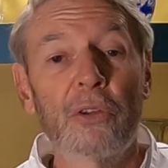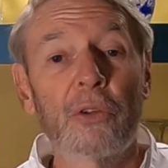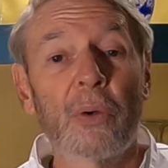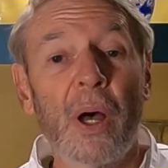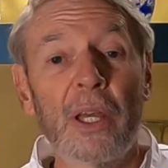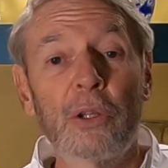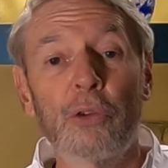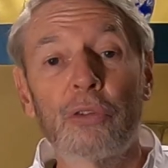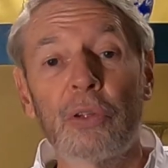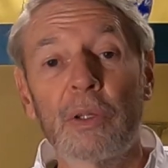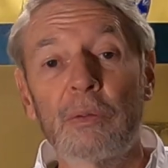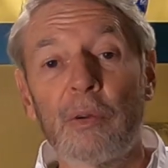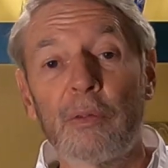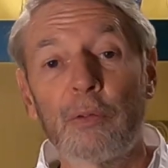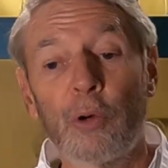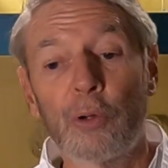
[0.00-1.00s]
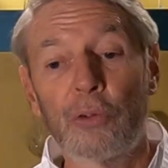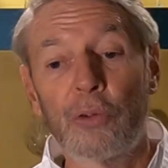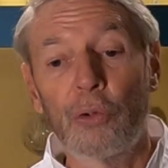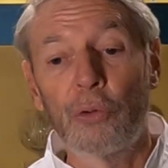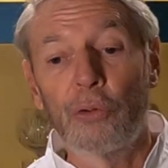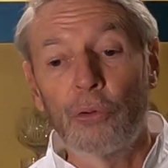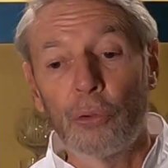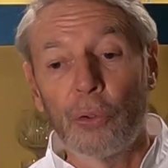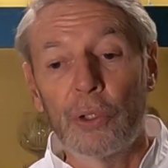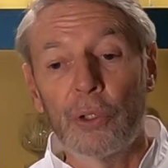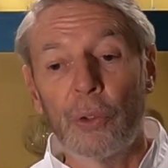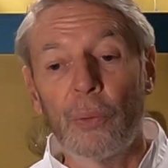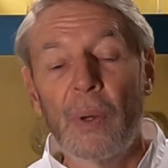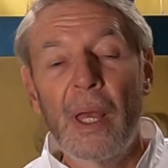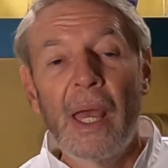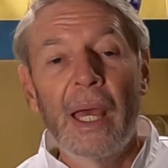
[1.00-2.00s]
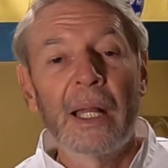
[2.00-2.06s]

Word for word: so I usually refer to shoyu.